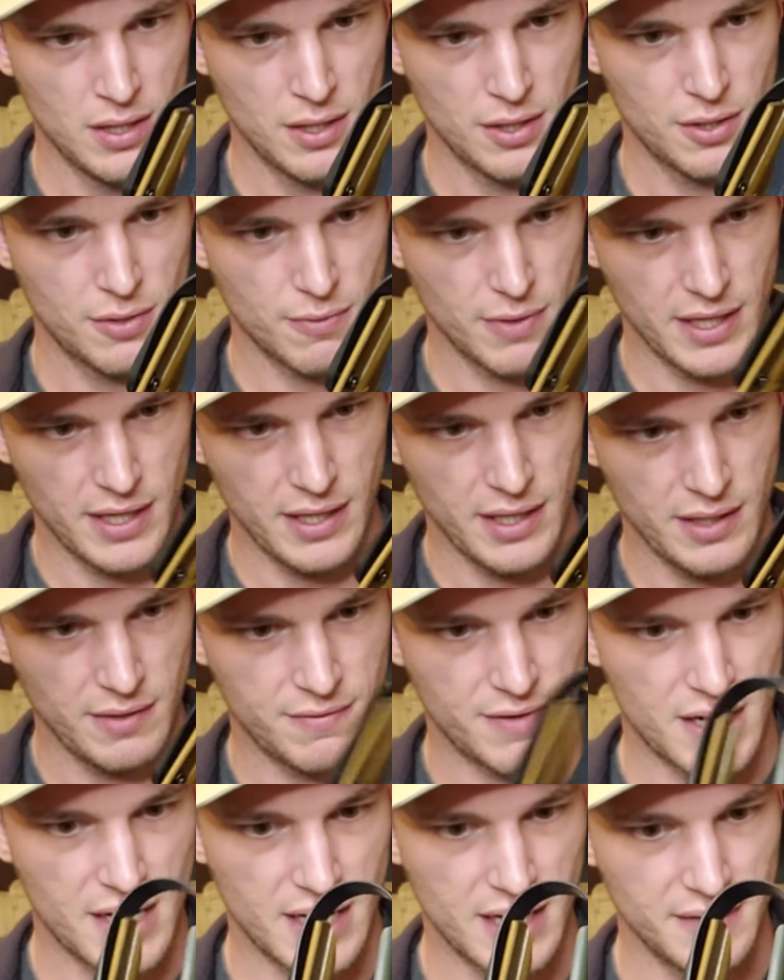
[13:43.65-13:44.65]
3,
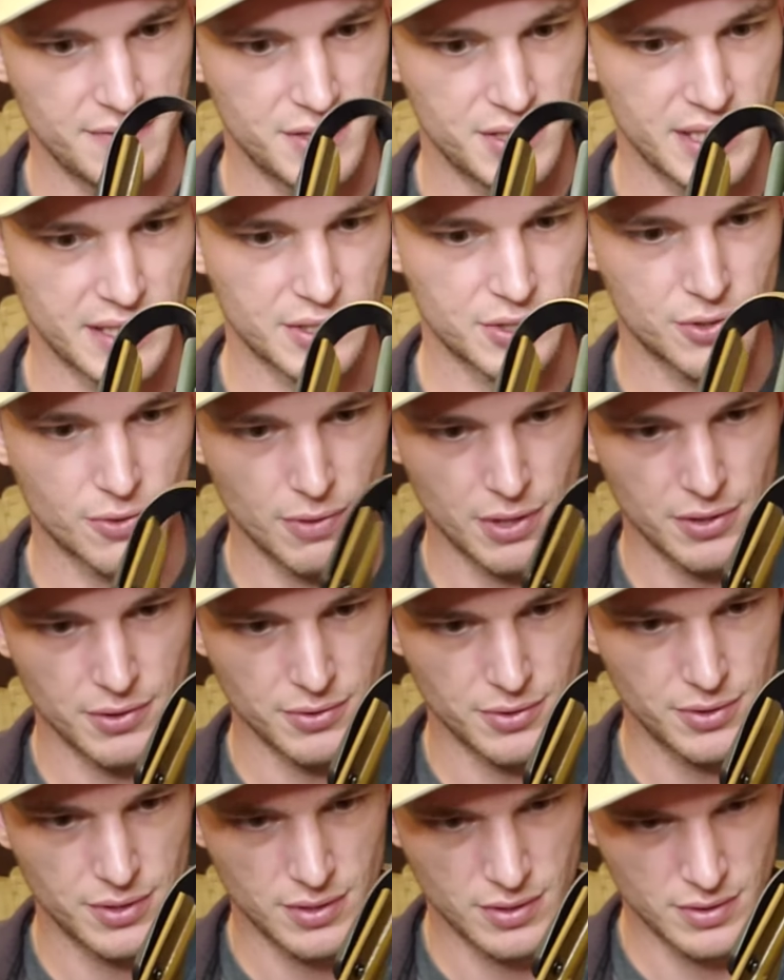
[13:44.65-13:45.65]
5, 6
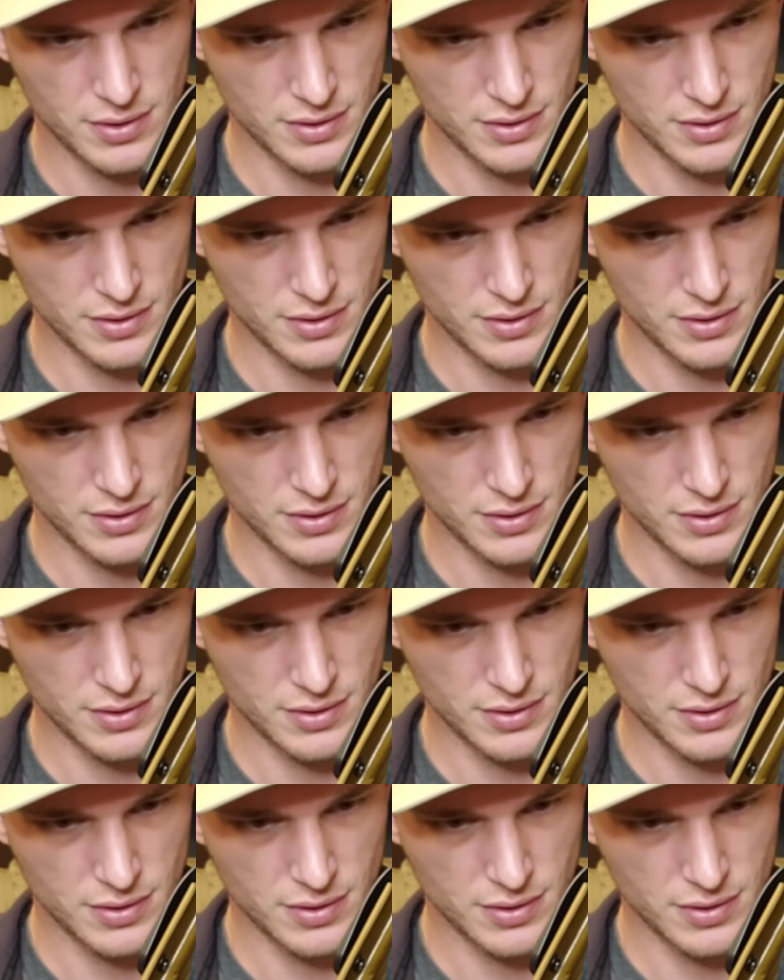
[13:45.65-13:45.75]
screws.